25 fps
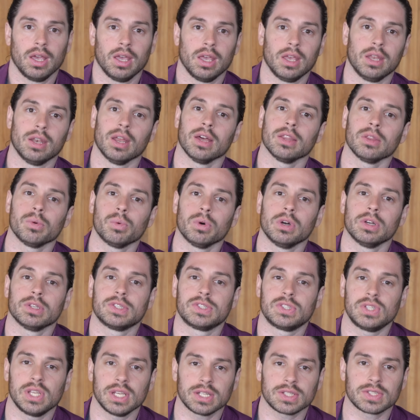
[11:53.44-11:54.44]
In other words,
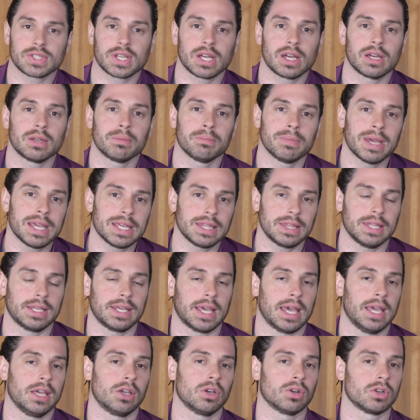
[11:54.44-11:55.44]
sex can't make the
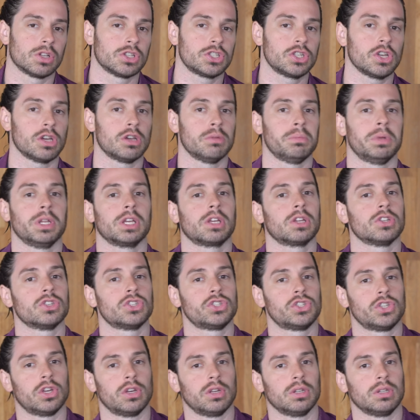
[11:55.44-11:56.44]
cake on its own, but it can
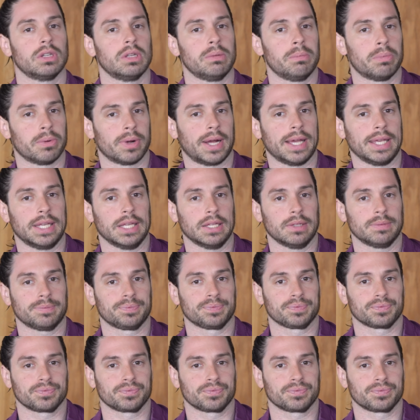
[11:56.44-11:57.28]
certainly break it.